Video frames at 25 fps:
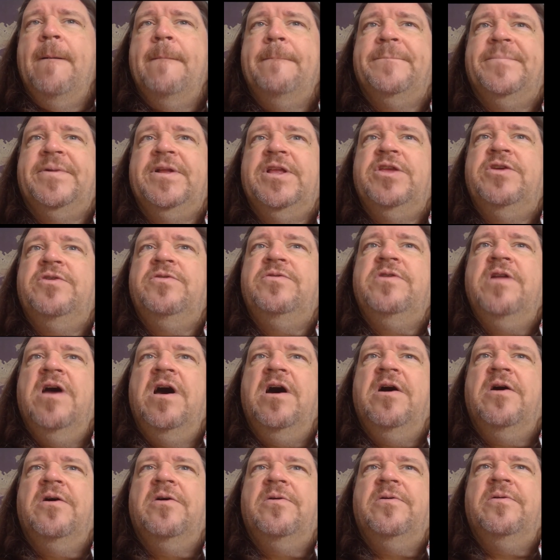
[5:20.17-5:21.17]
But you
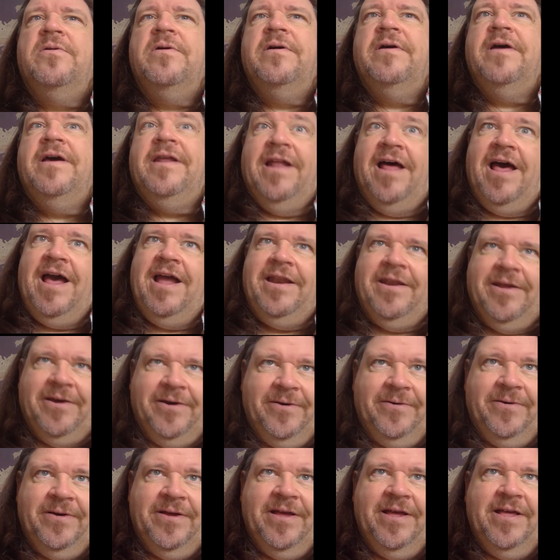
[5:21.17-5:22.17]
know, and I
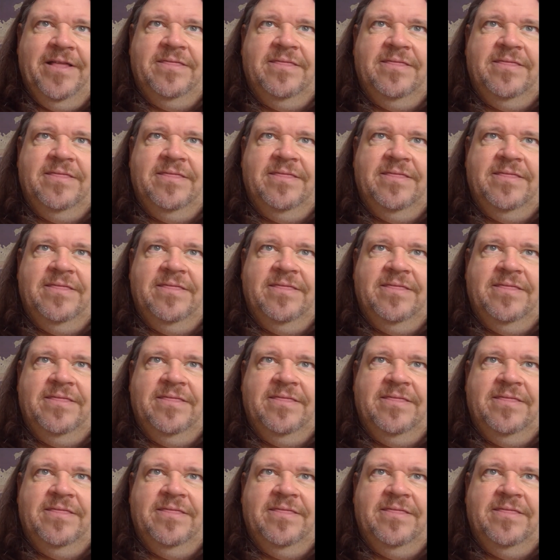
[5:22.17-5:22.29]
know,